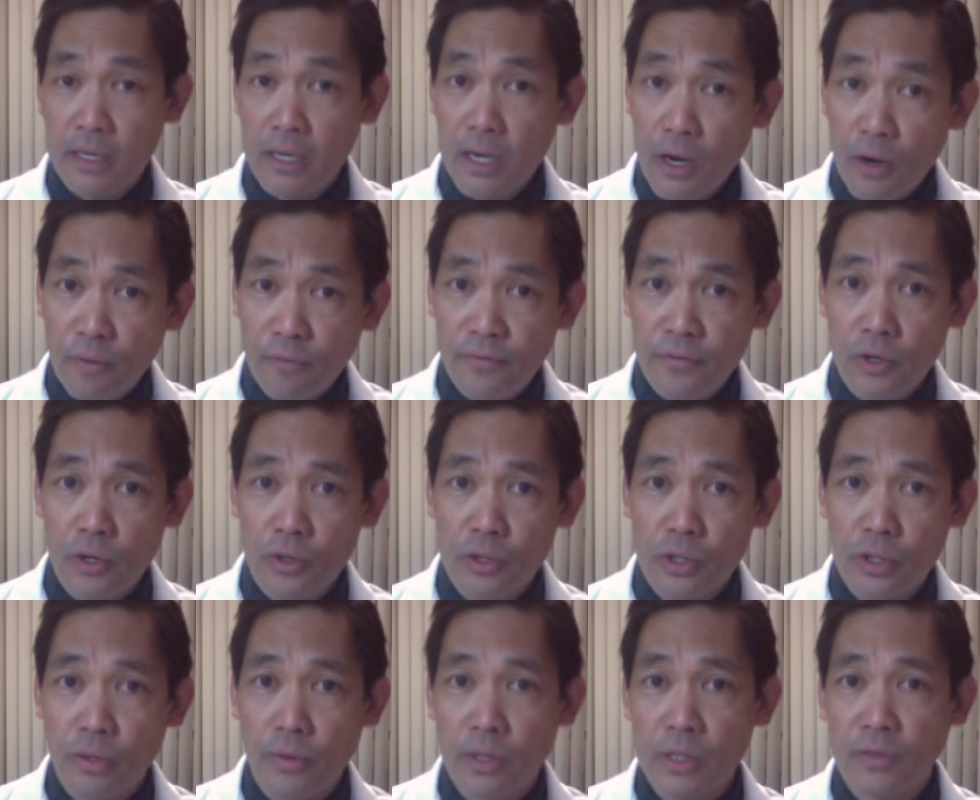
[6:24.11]
near
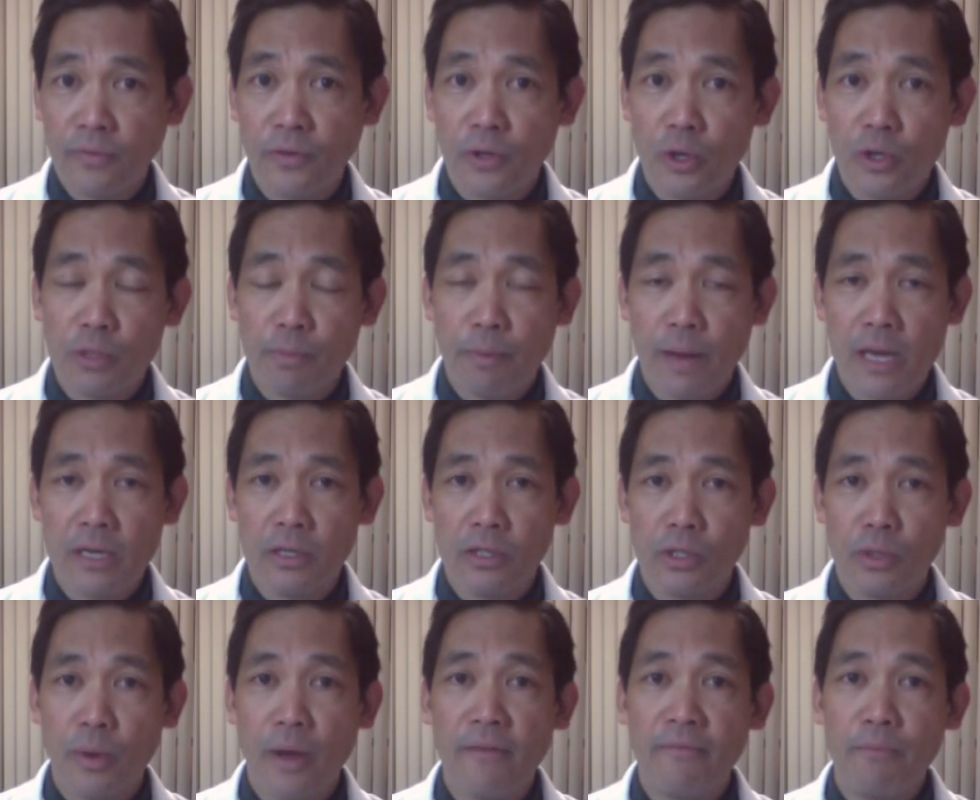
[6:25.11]
future is for those patients
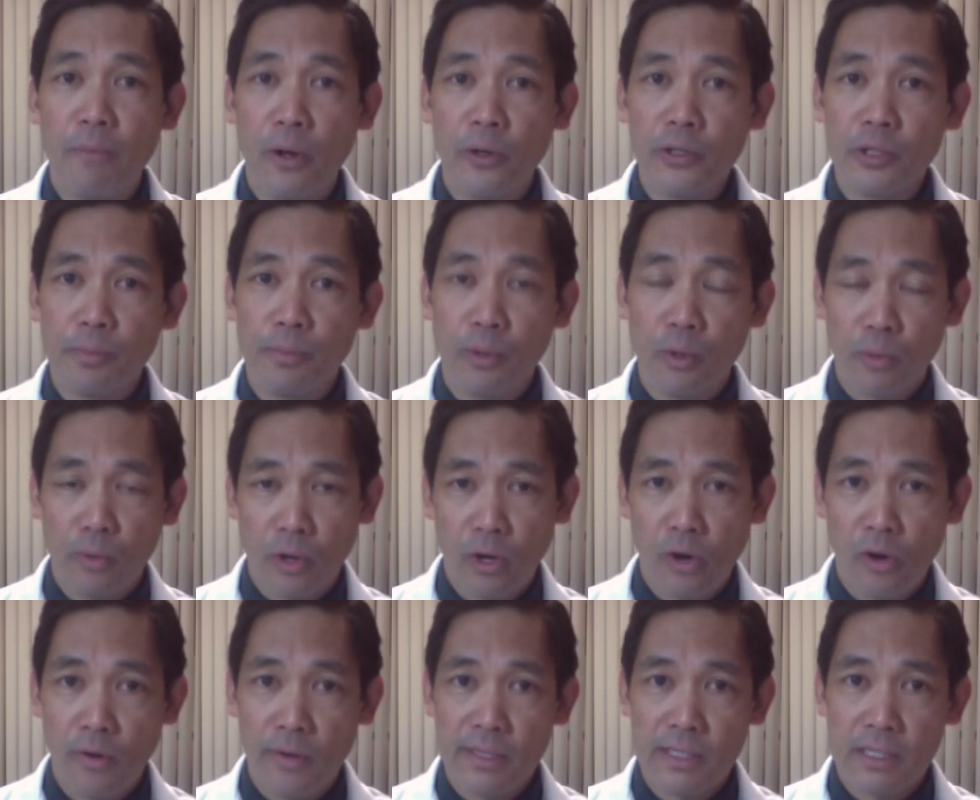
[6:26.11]
who have multiple
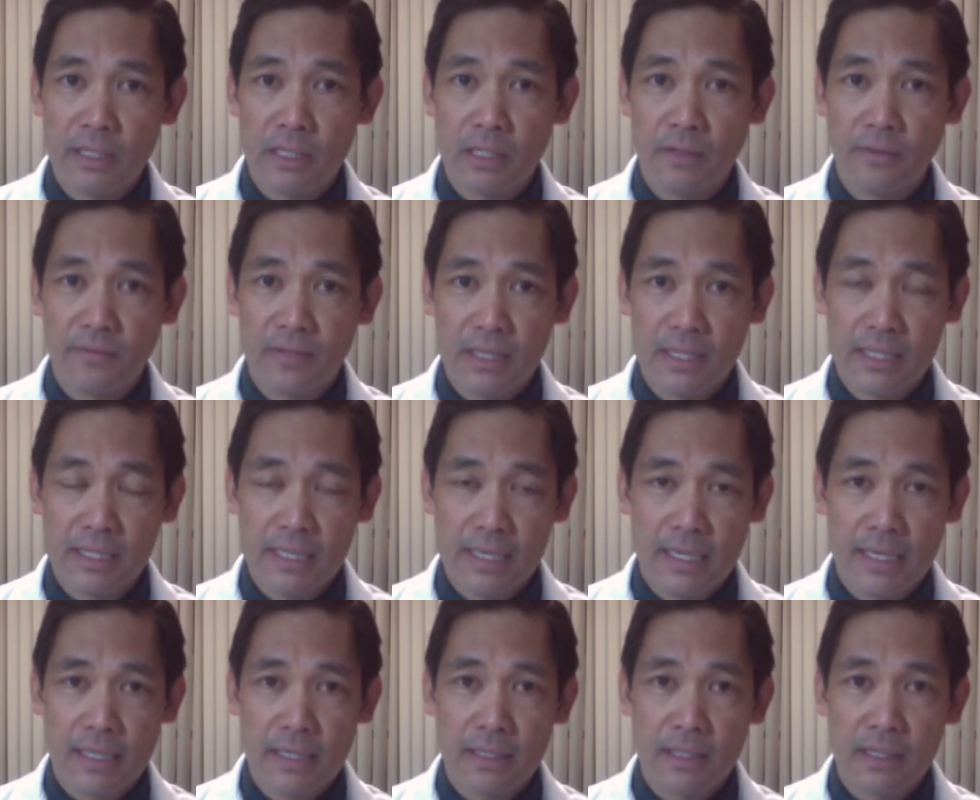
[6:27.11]
recurrences of
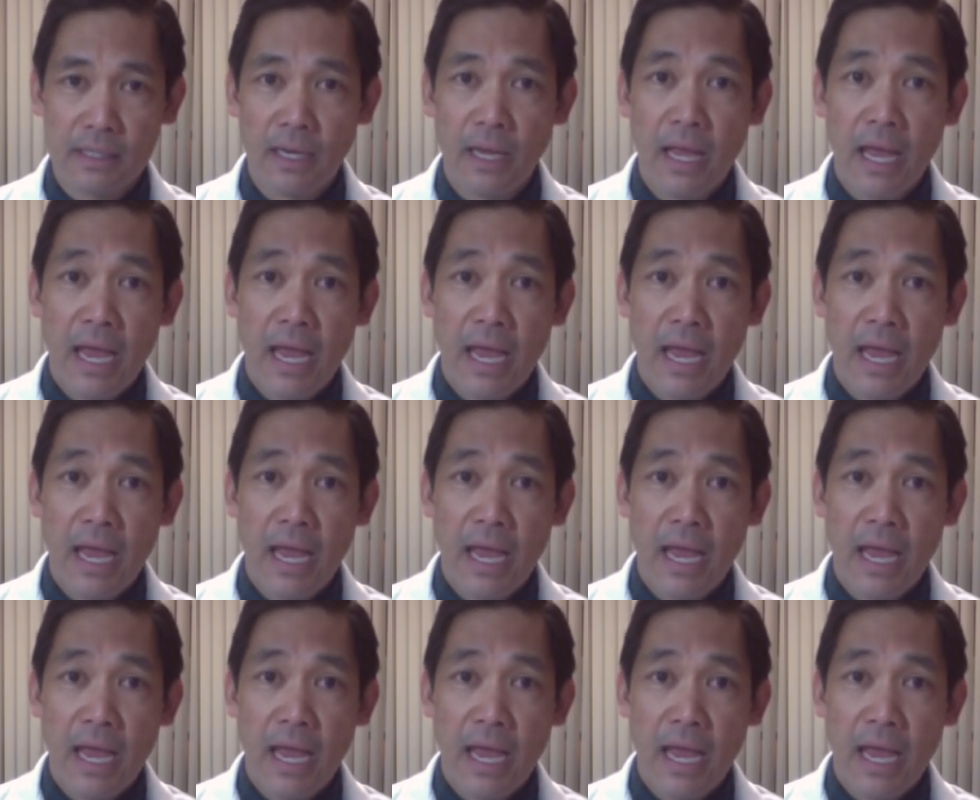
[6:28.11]
disease.